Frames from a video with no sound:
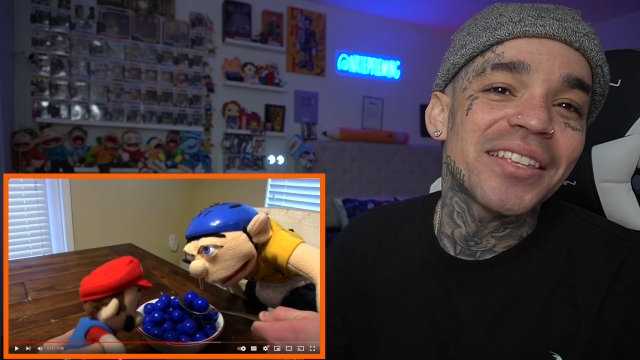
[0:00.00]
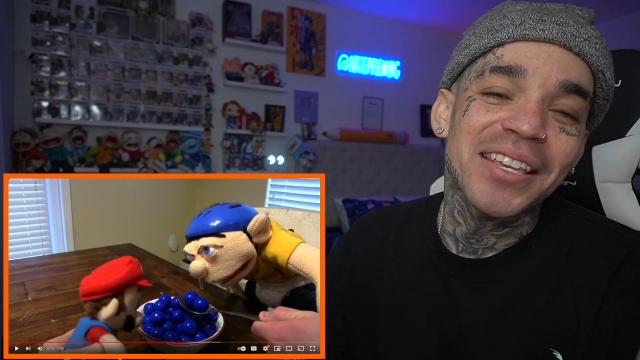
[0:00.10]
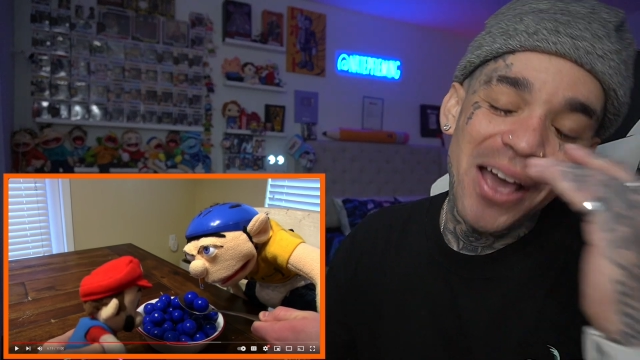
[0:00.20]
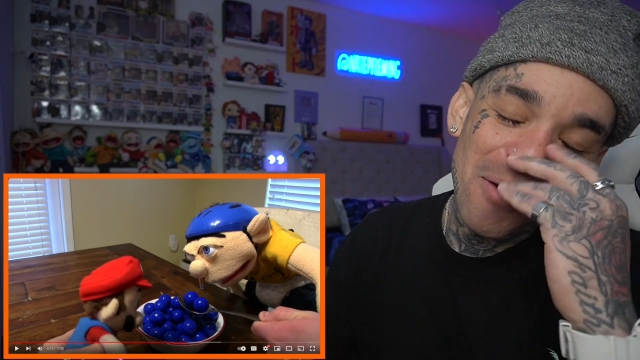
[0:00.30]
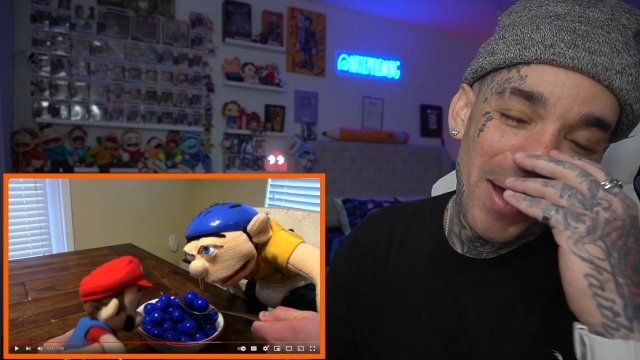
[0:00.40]

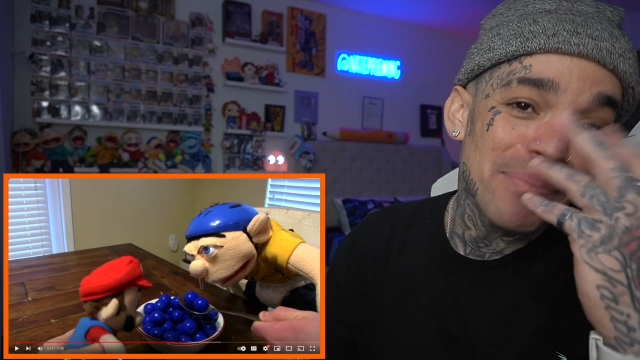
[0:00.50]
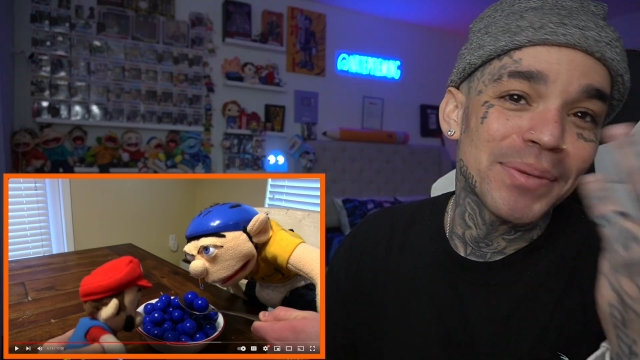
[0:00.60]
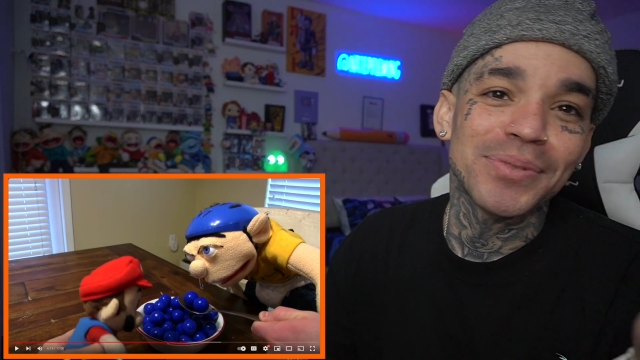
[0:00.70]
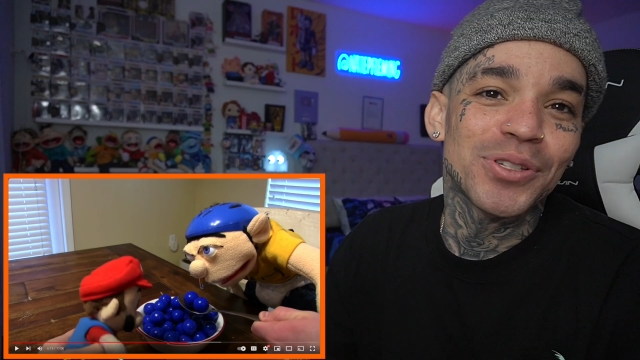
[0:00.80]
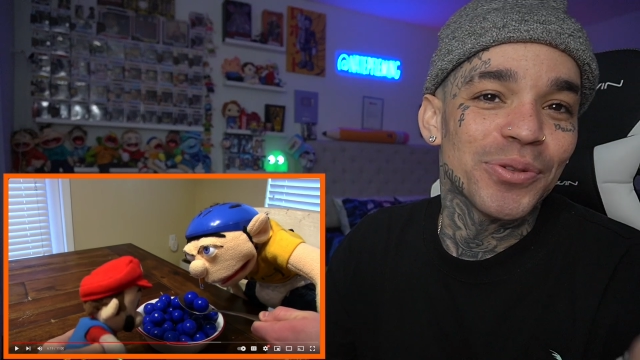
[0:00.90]
y'all might be
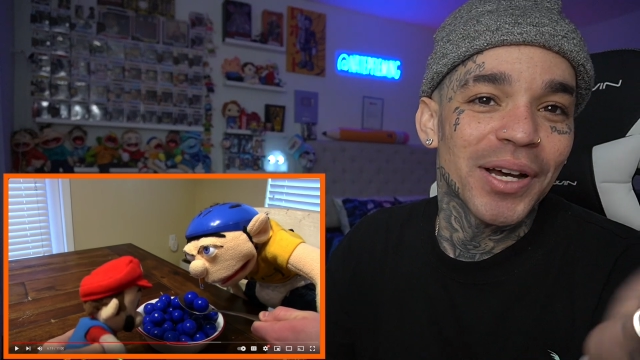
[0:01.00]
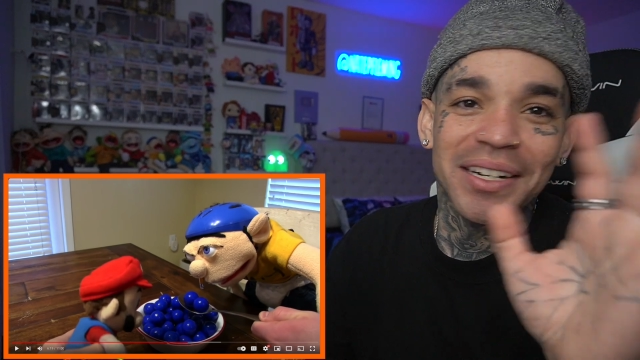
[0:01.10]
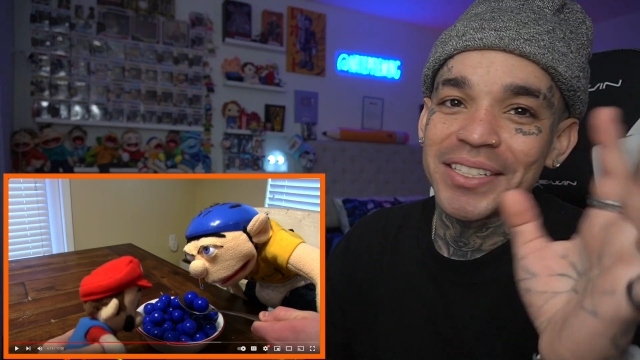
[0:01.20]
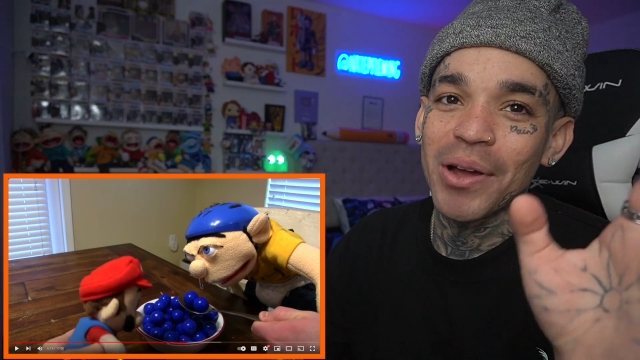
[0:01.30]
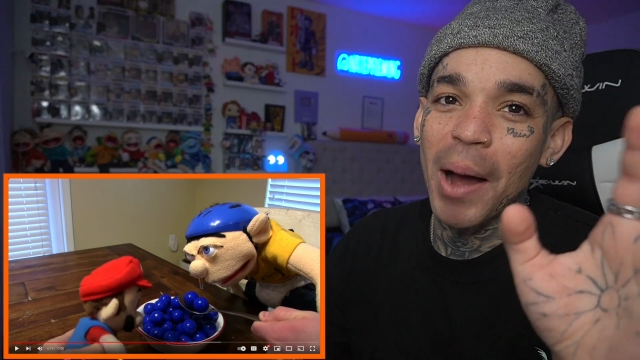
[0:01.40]
too
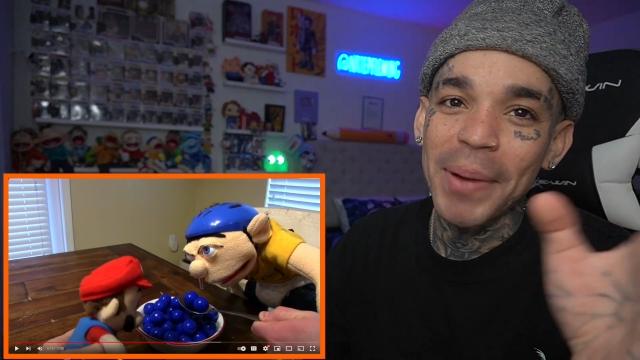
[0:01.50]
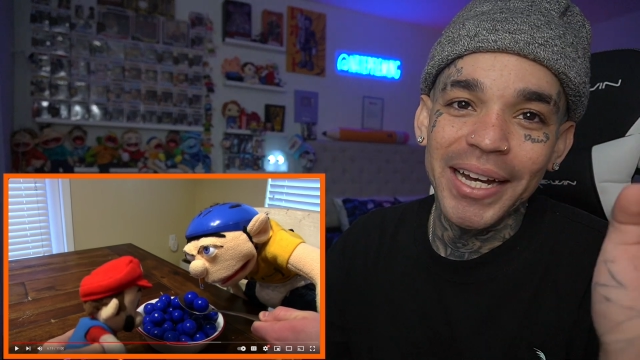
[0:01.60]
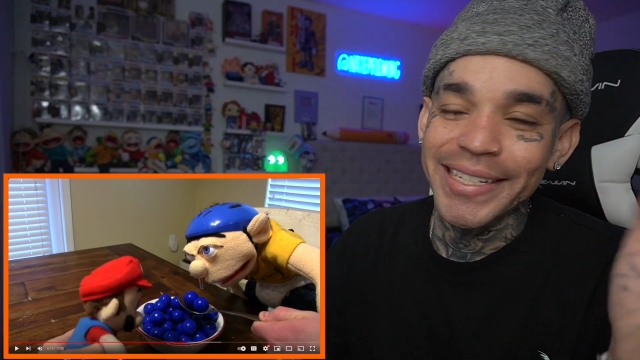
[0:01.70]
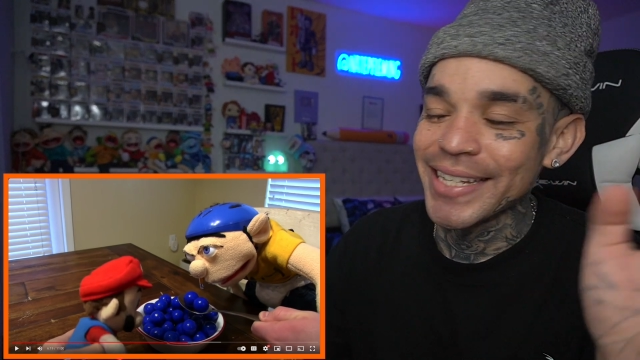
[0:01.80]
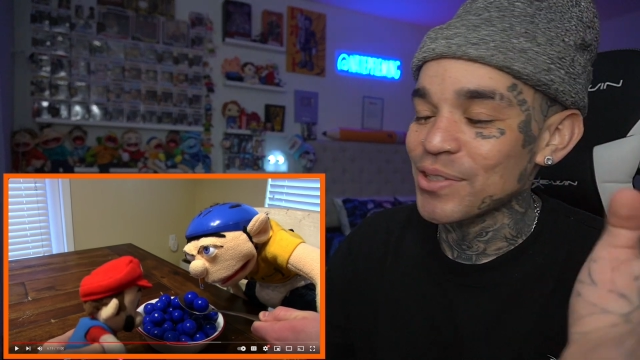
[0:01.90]
young, so I'm not
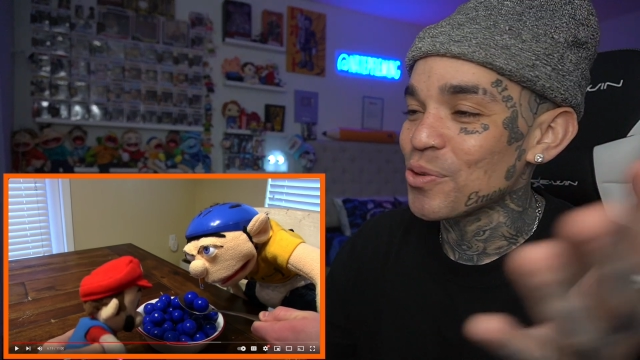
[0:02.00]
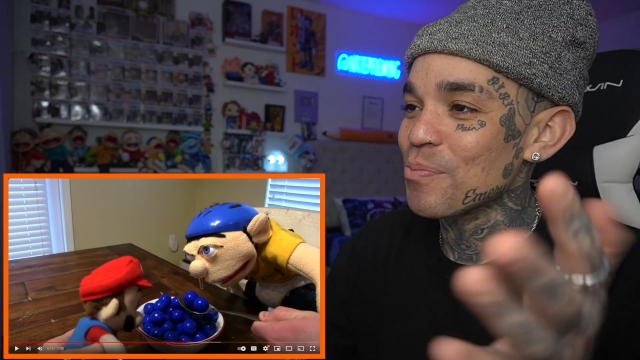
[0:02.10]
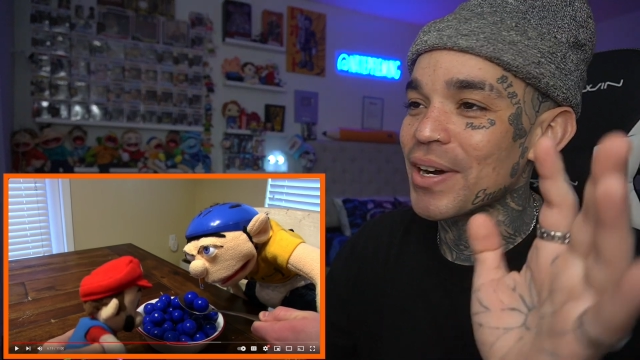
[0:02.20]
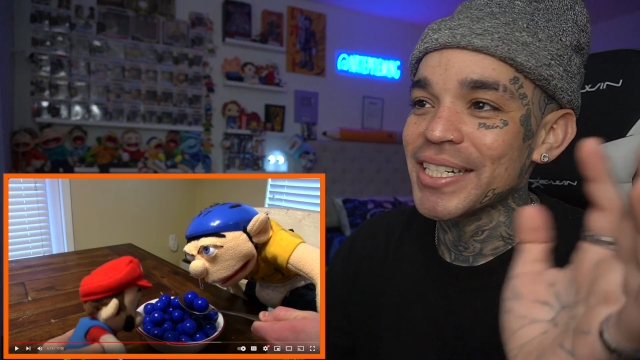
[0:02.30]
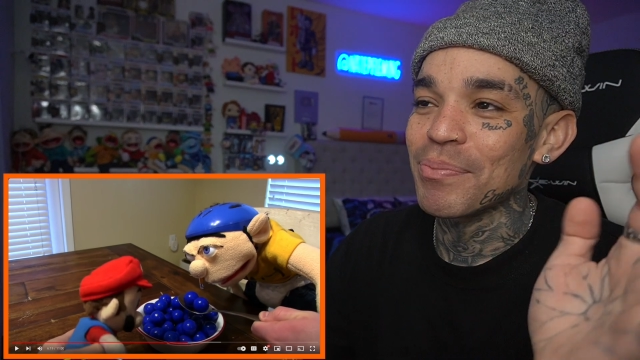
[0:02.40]
gonna say too
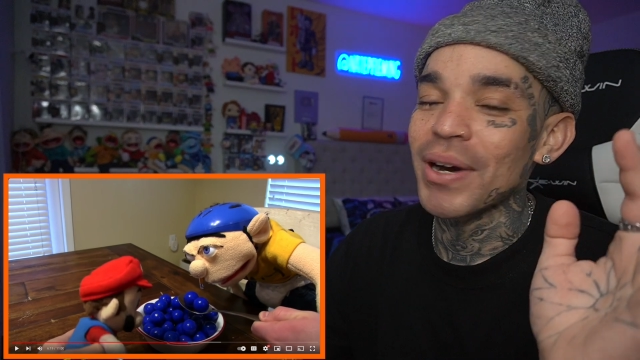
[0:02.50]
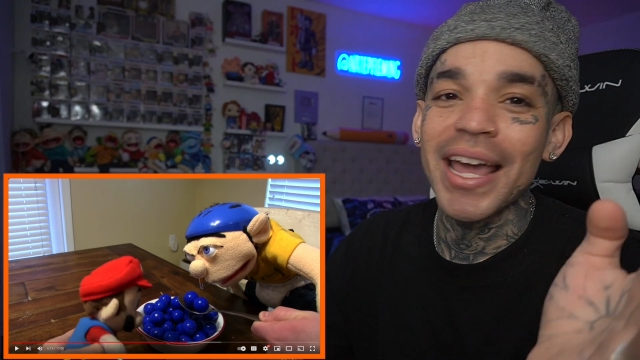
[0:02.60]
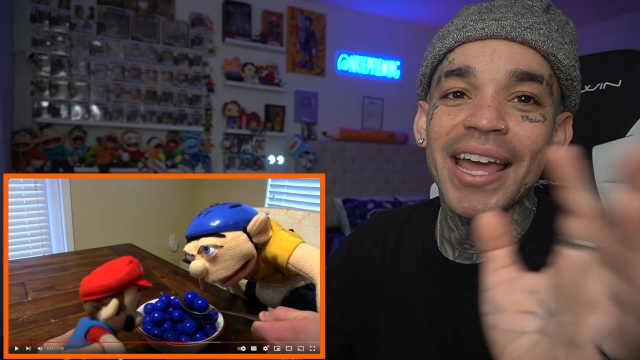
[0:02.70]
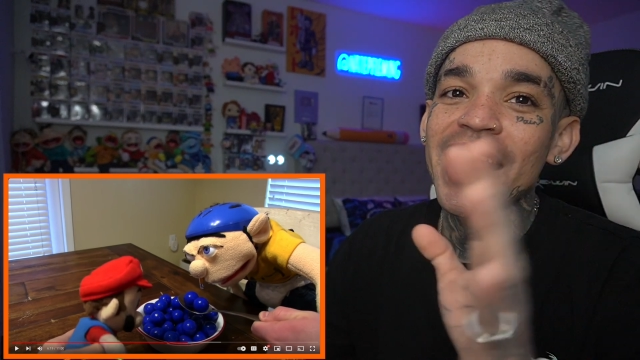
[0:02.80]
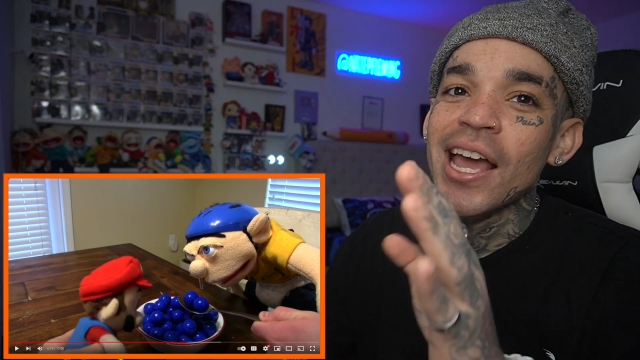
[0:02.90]
much, but...